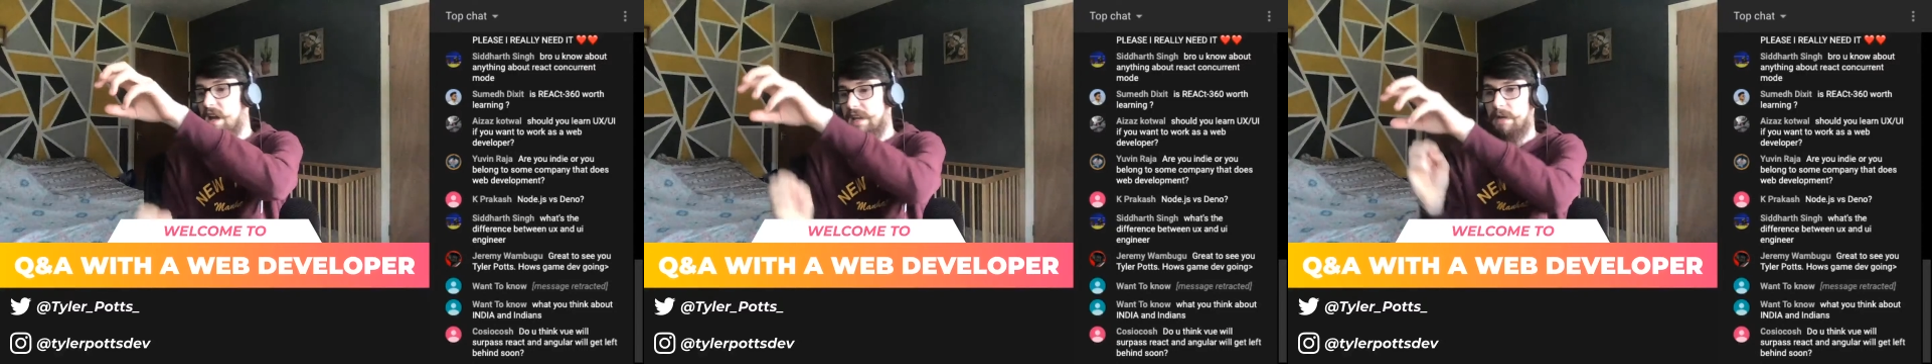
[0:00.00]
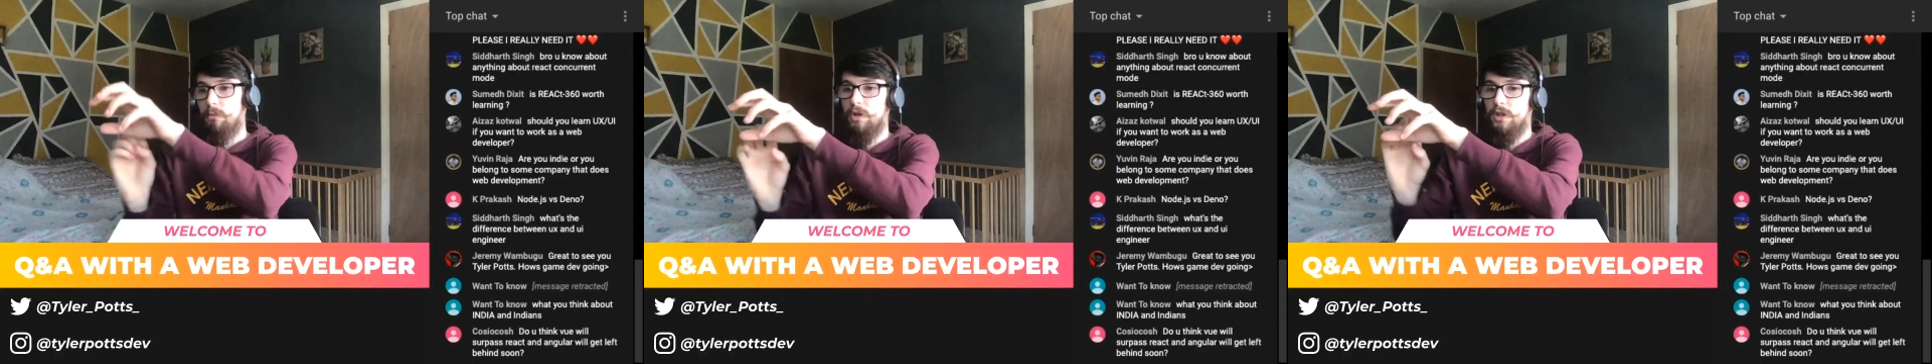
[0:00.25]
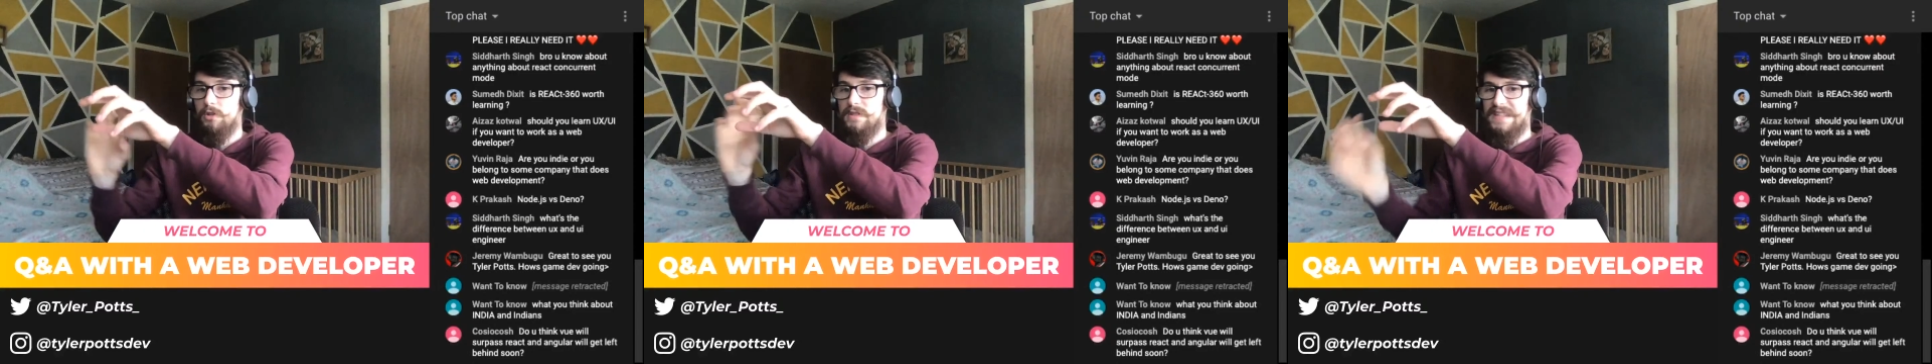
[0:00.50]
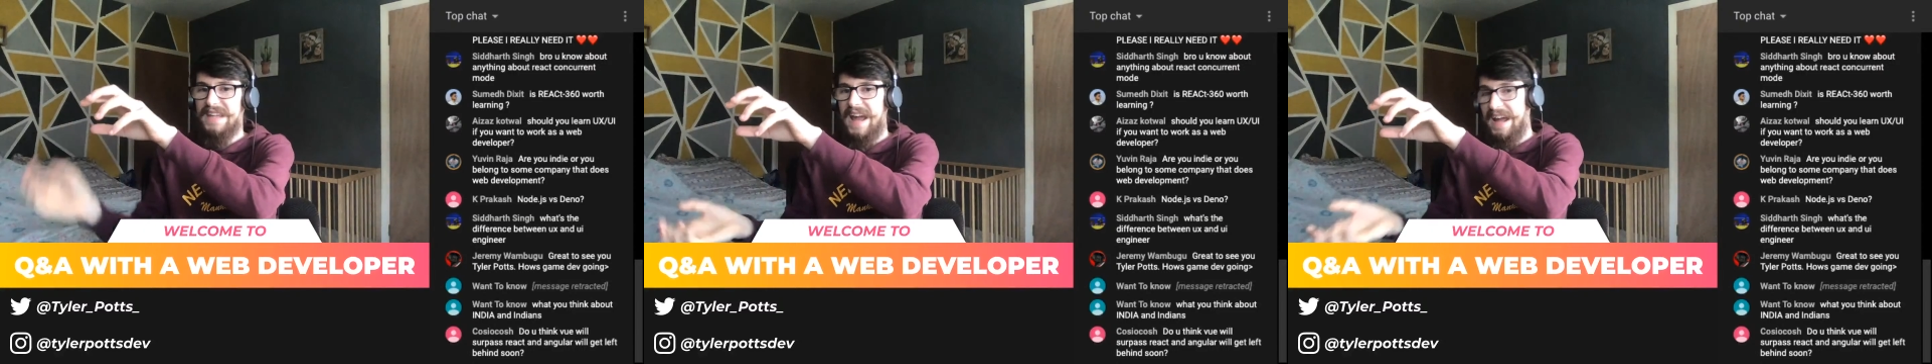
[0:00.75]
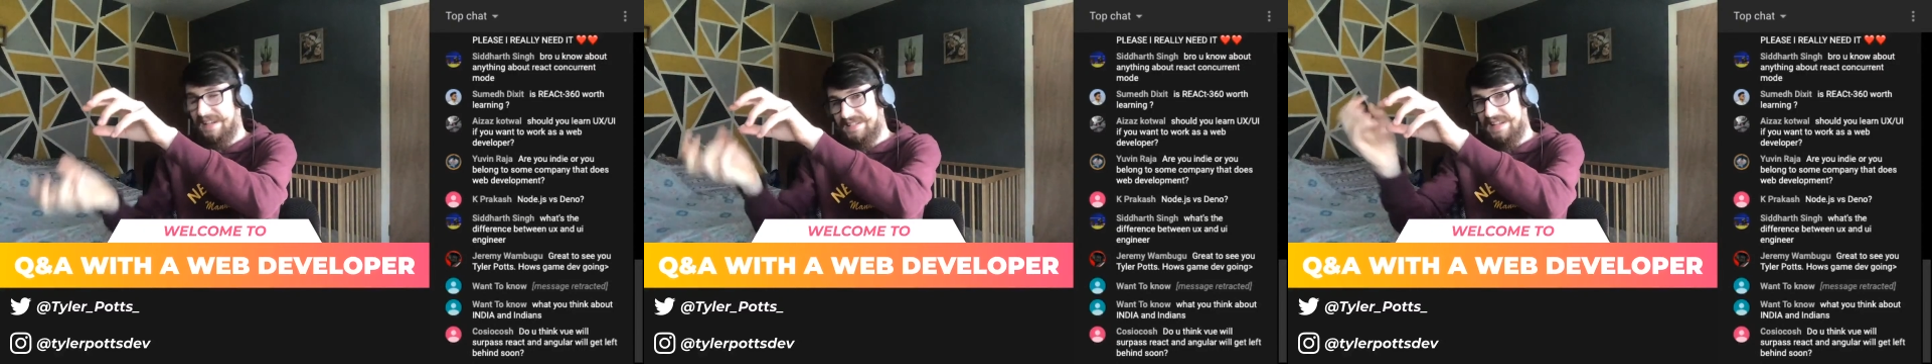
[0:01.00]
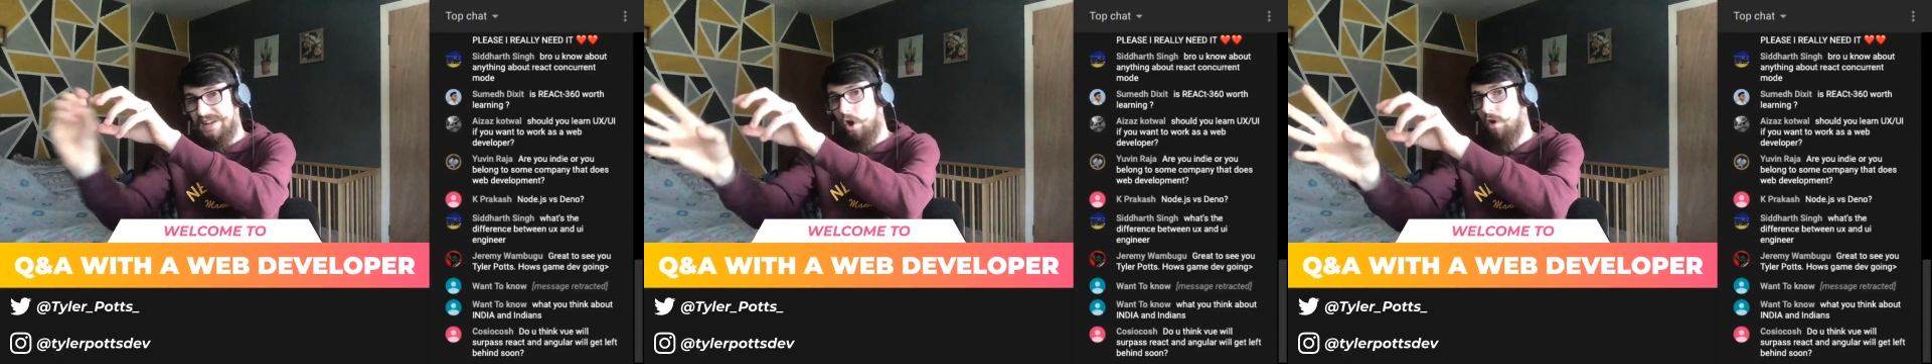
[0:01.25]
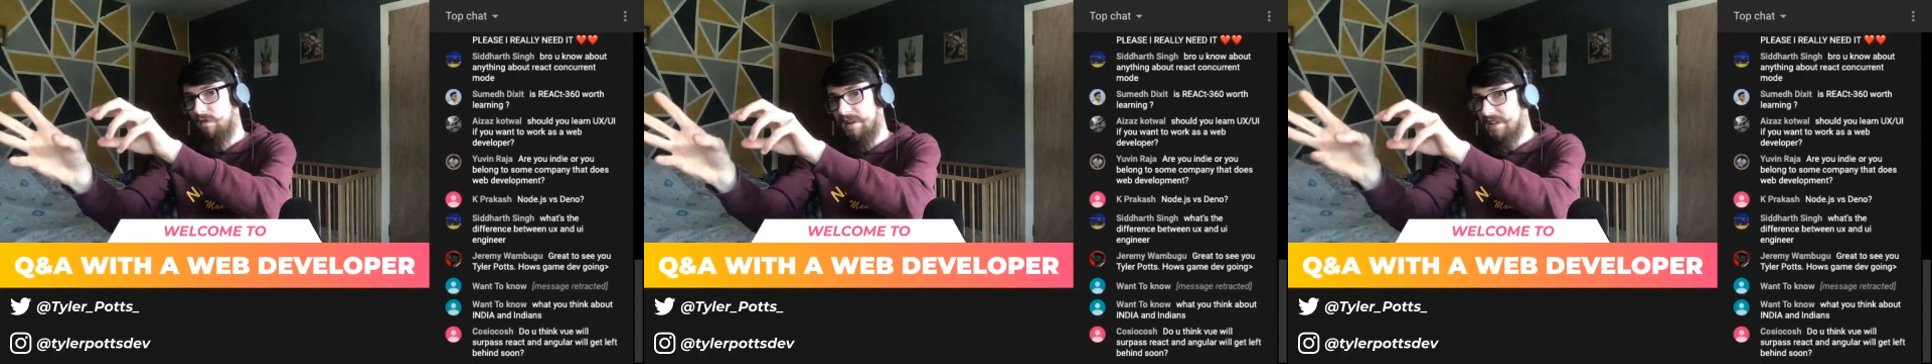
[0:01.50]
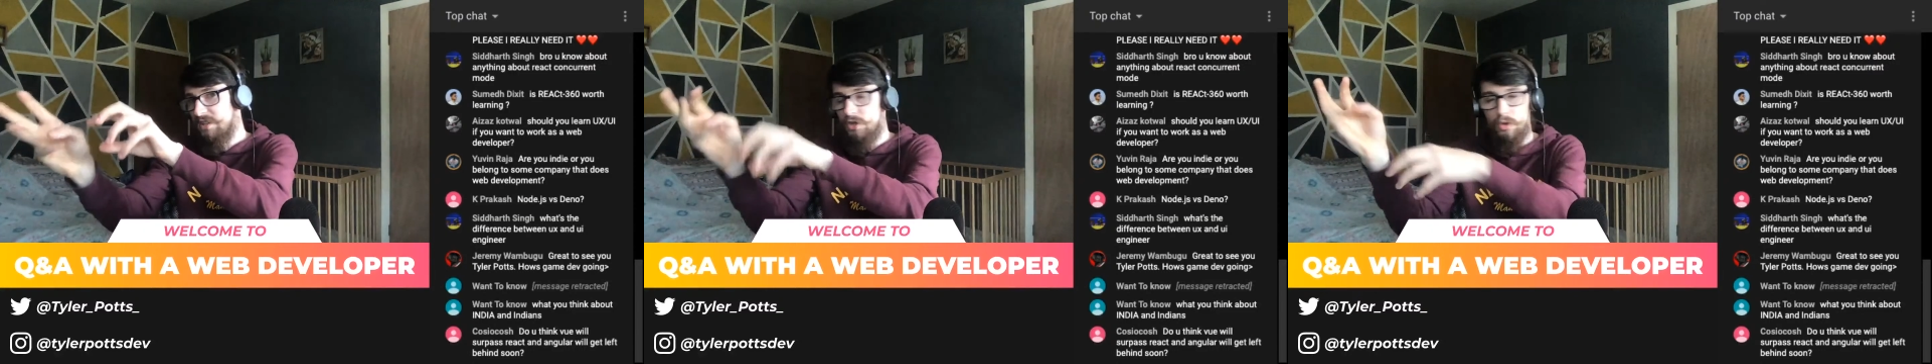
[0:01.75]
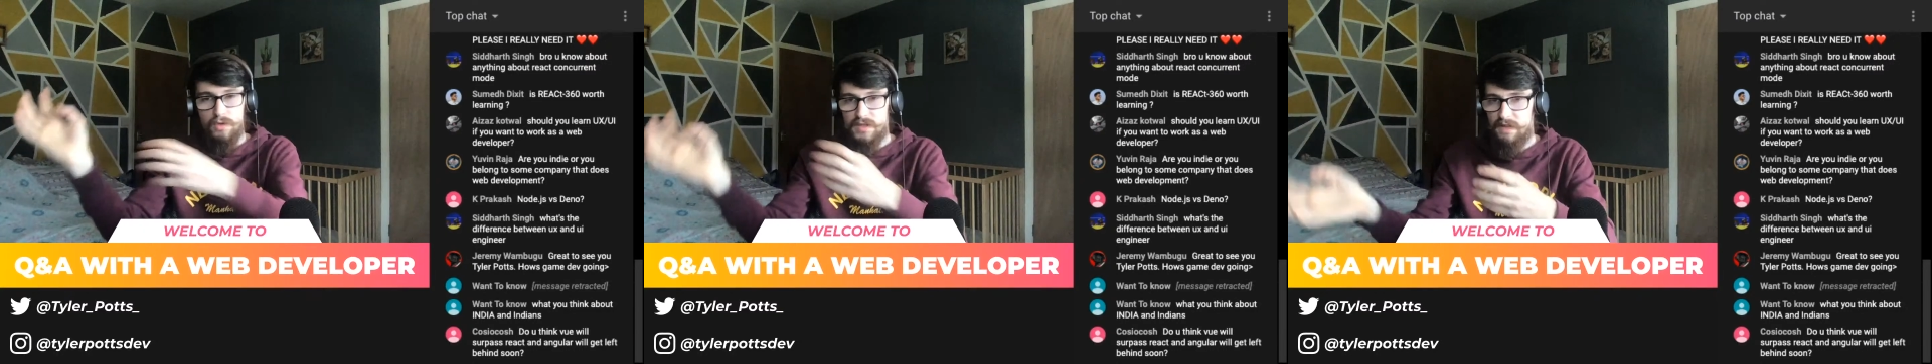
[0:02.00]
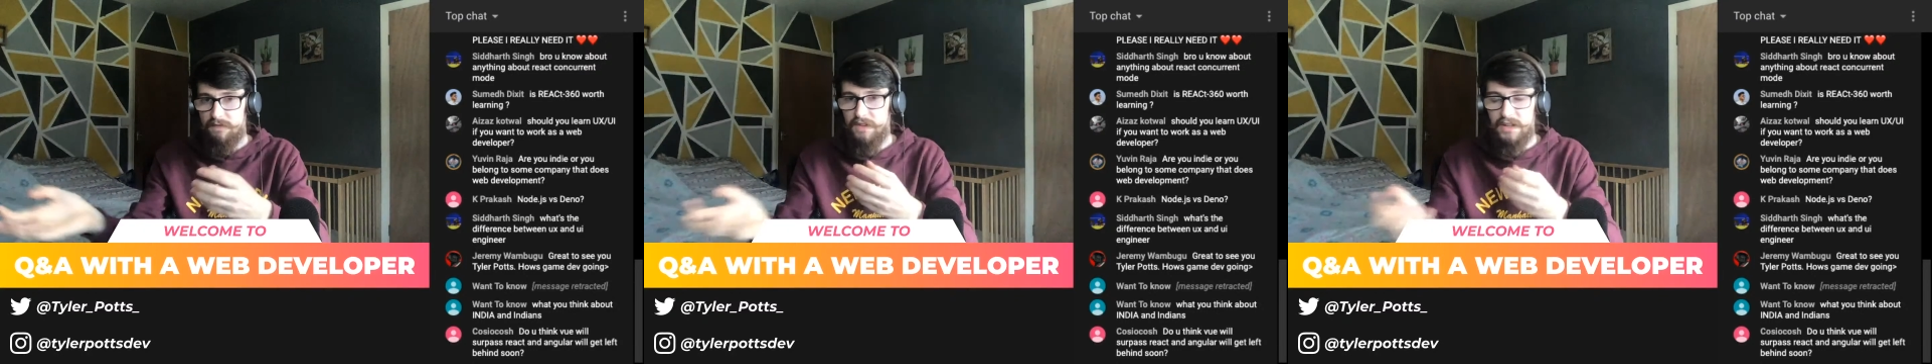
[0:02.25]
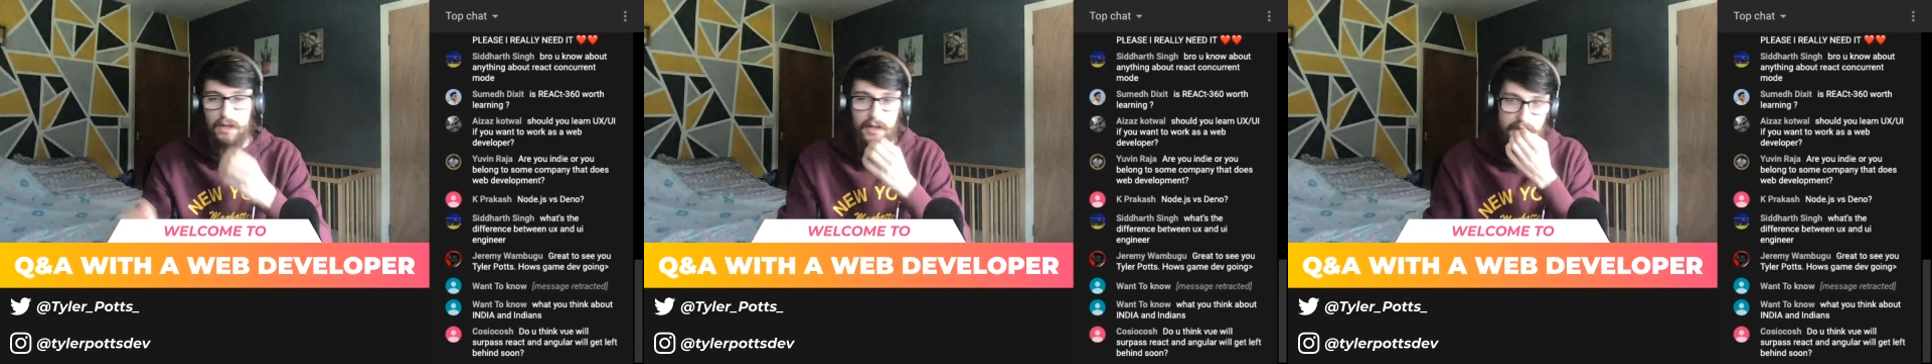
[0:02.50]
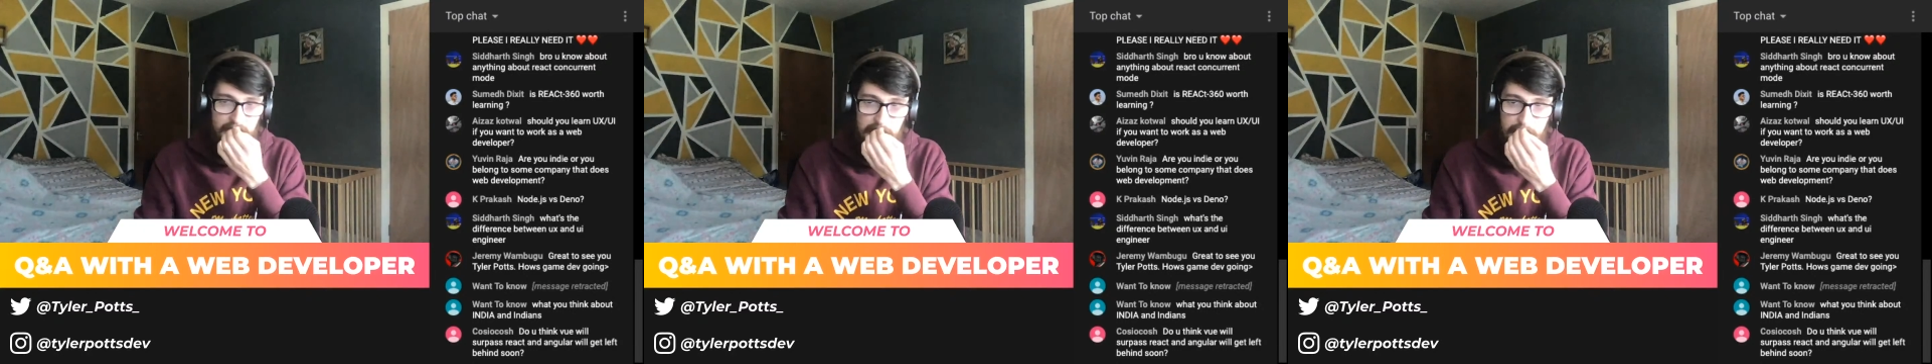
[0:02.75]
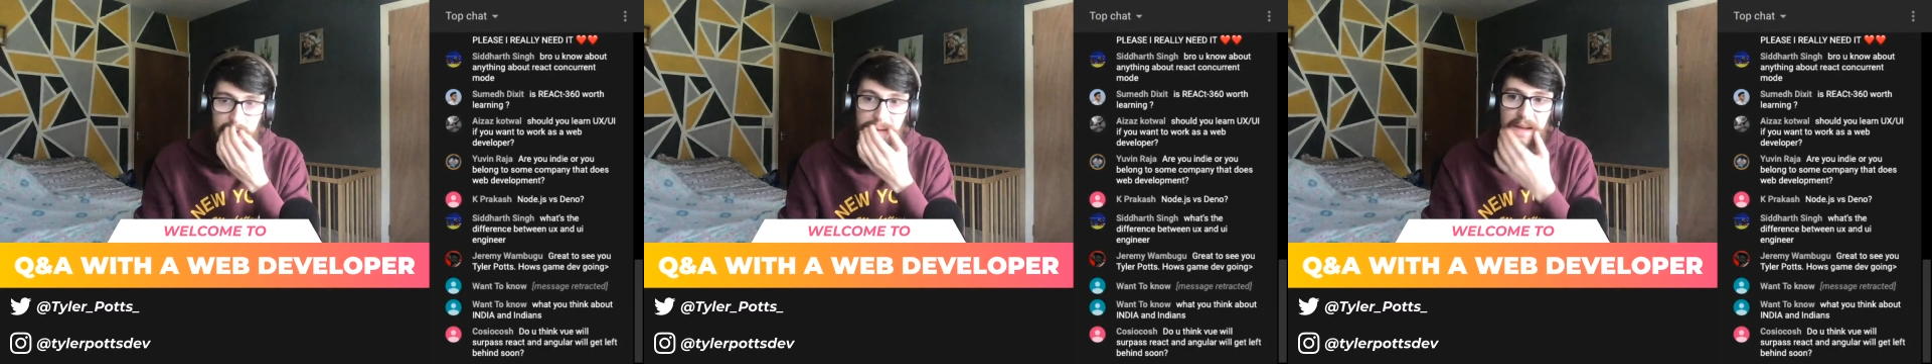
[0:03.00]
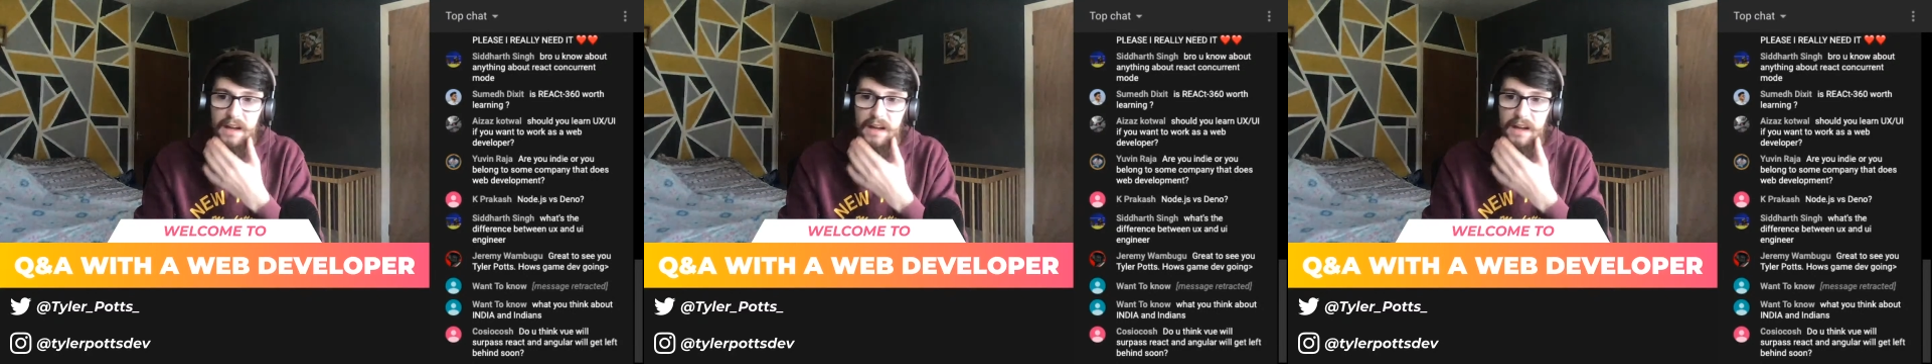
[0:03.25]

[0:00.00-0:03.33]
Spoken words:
Then we're going to use the accent orange or something like that.